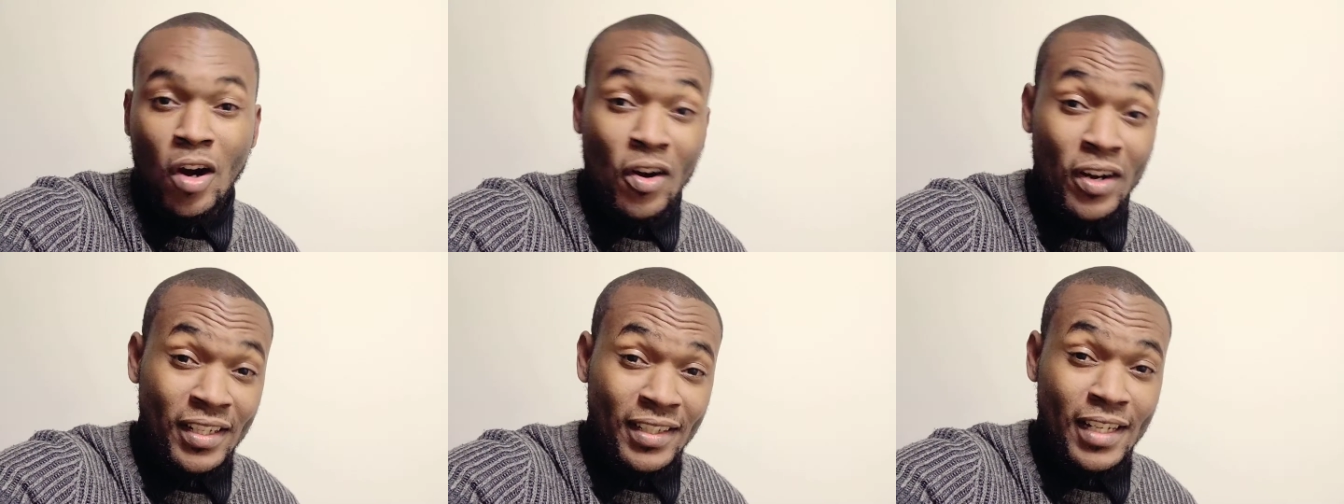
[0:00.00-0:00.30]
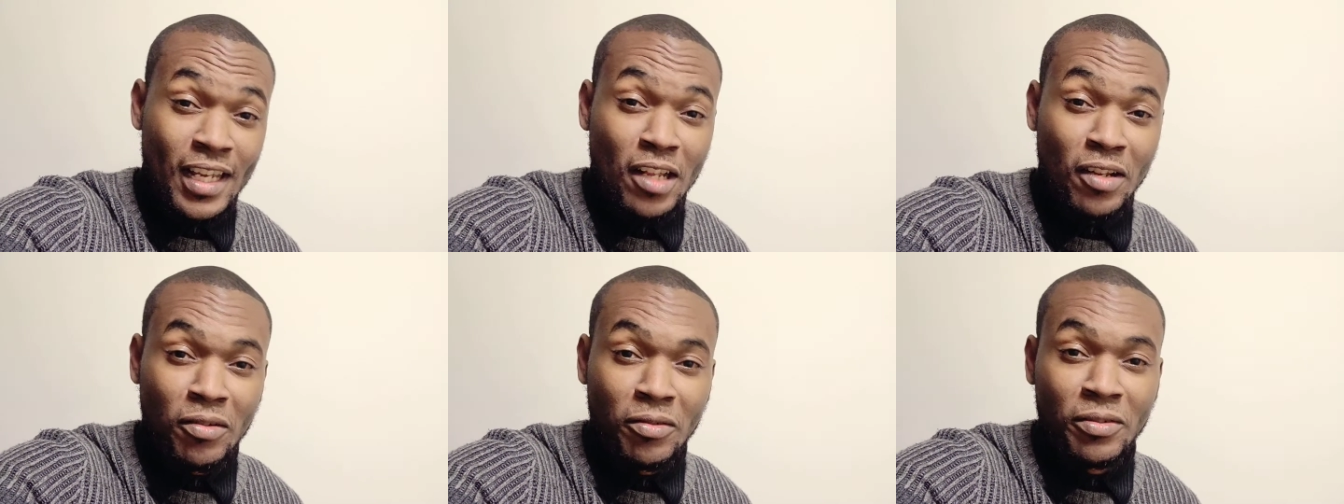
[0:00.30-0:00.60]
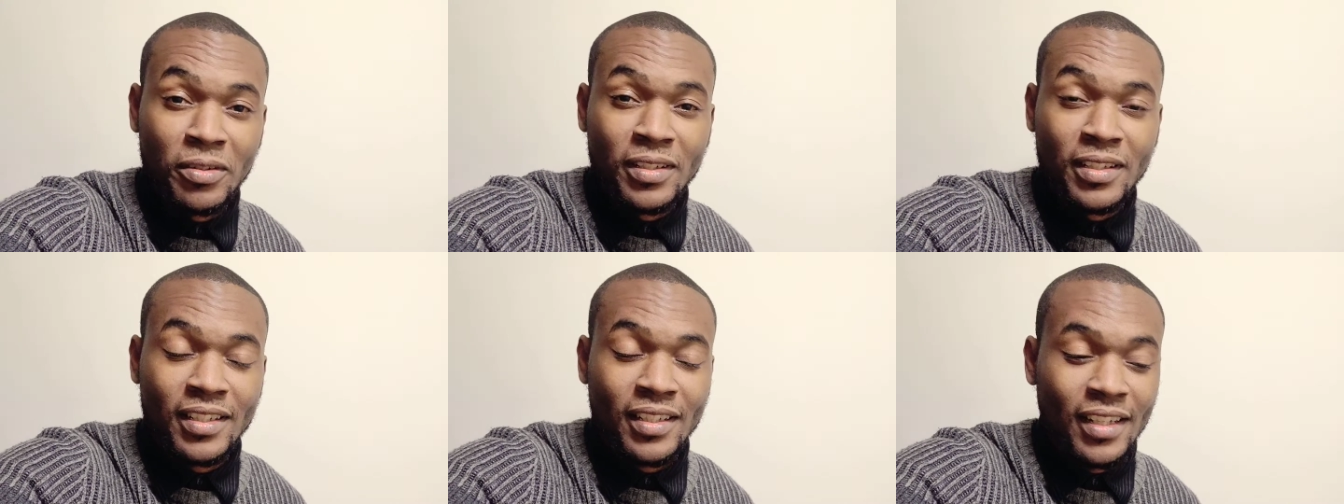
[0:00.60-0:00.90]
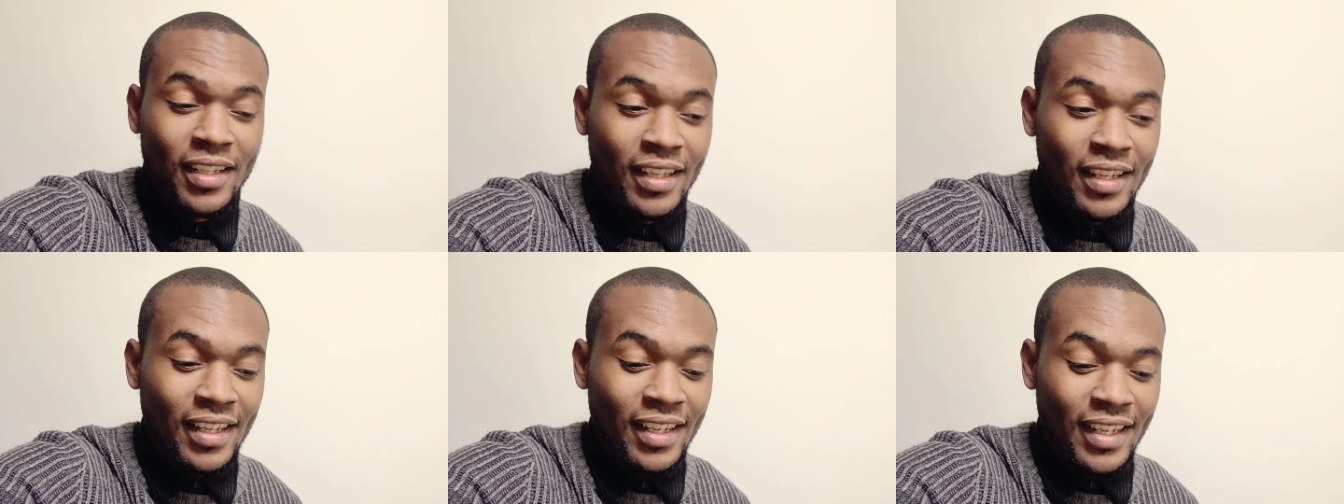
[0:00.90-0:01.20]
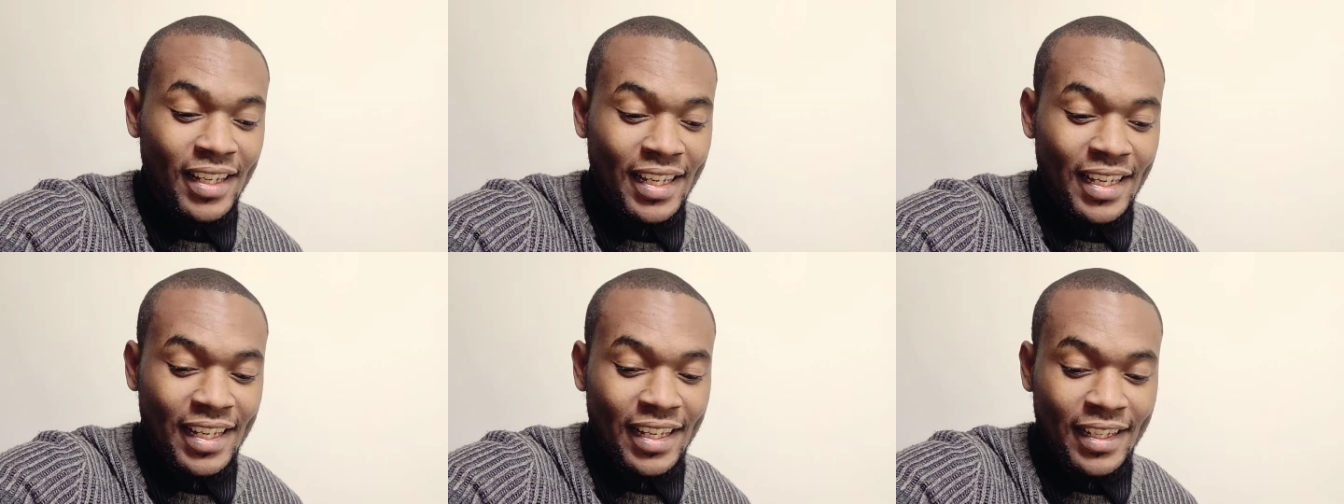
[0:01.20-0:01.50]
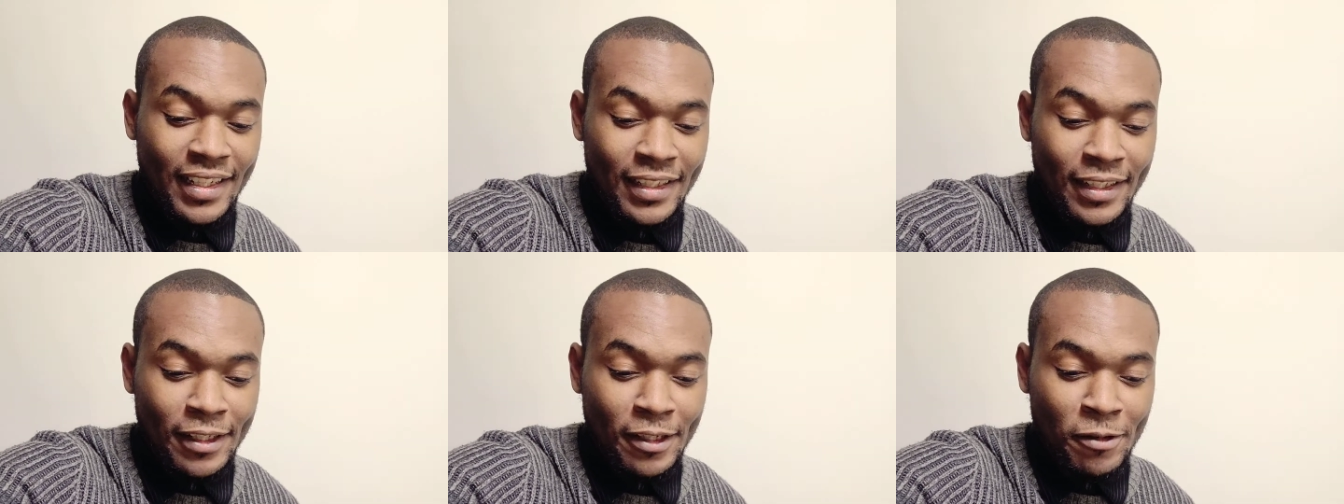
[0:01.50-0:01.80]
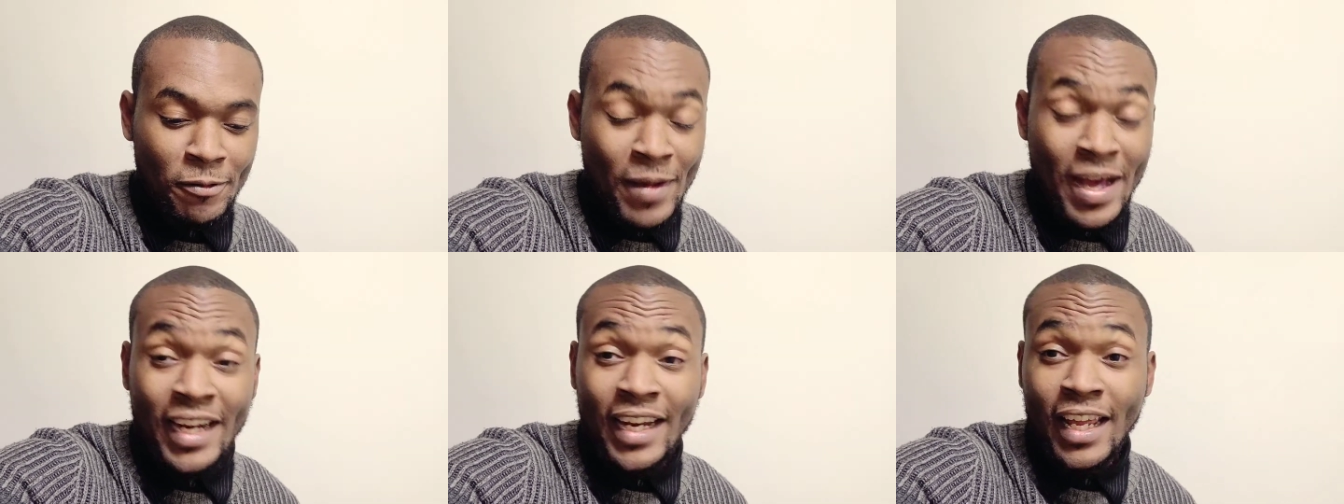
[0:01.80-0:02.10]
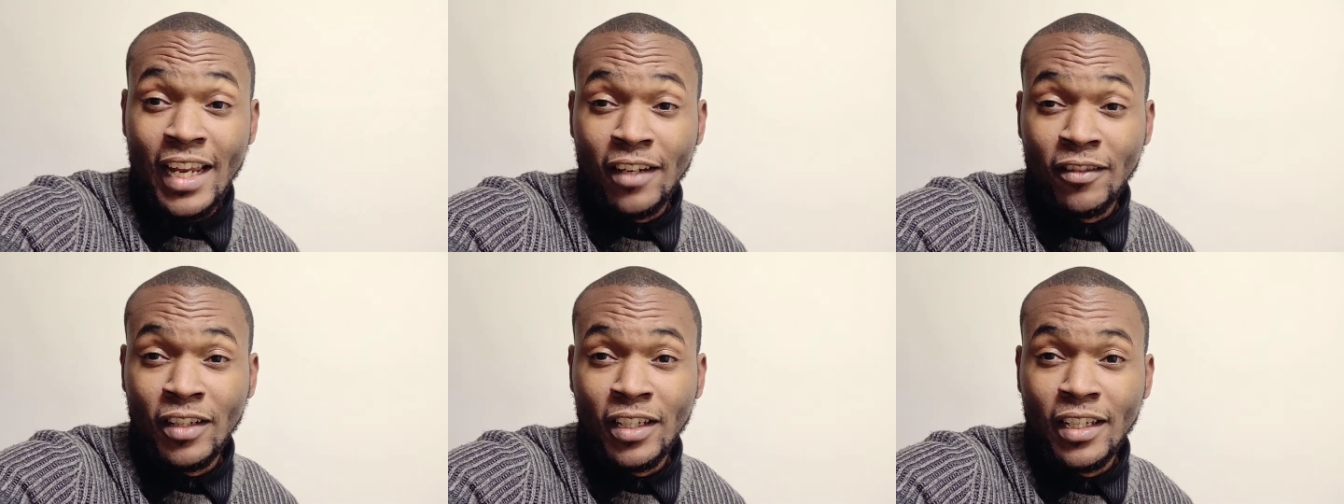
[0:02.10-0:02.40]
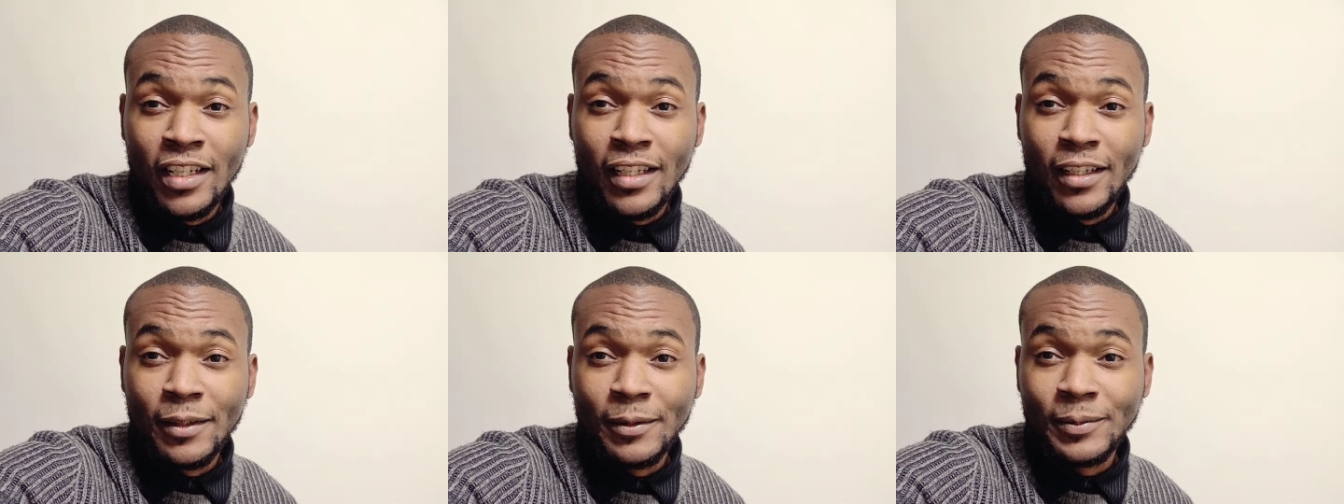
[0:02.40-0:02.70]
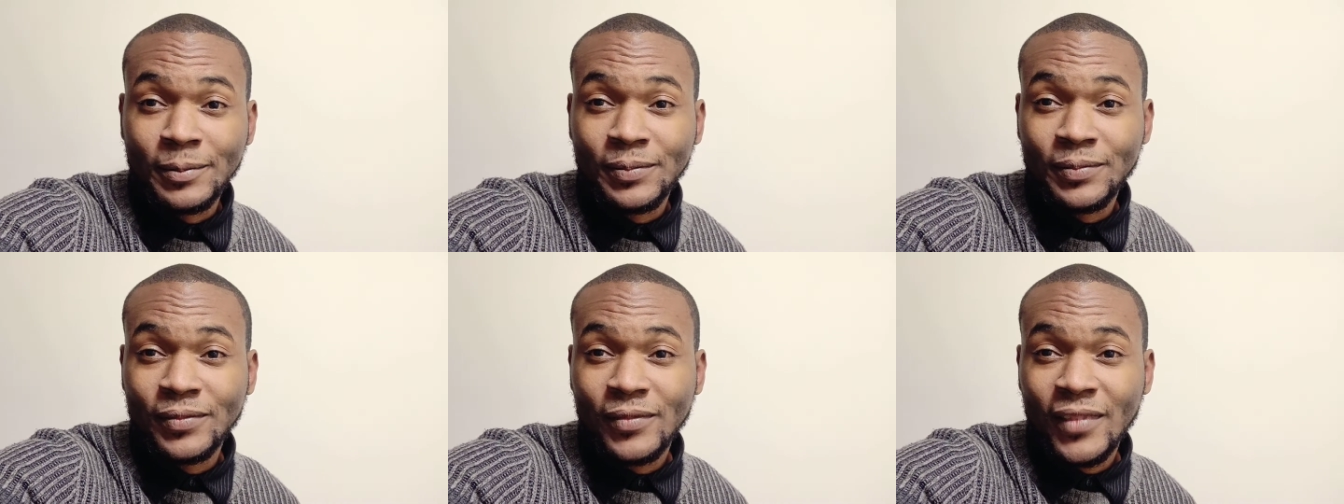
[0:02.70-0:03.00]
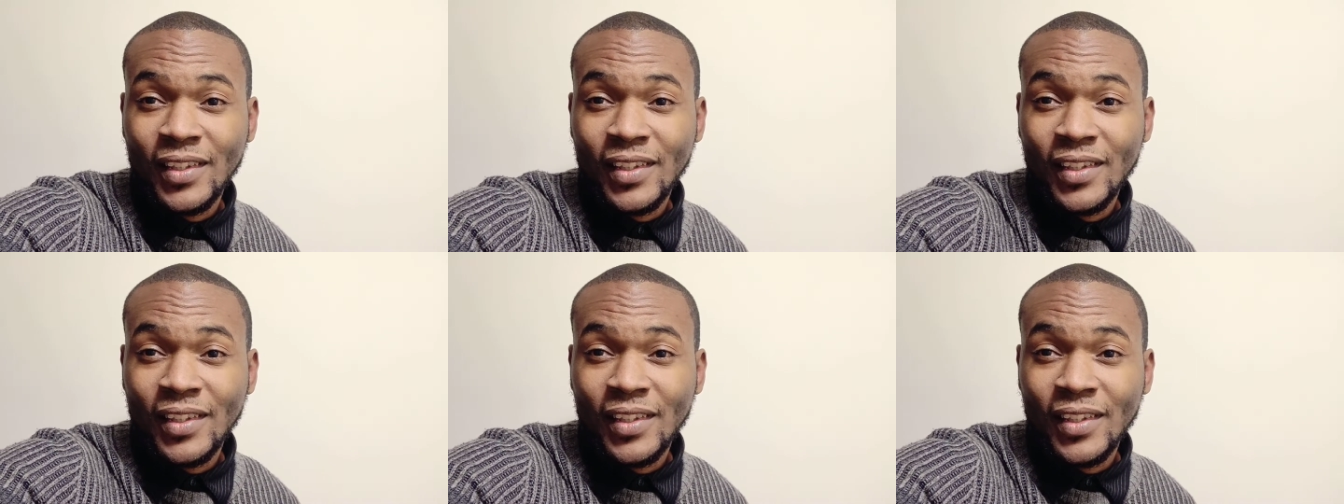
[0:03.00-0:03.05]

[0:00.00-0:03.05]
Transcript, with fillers: ourselves um, at the end of the day.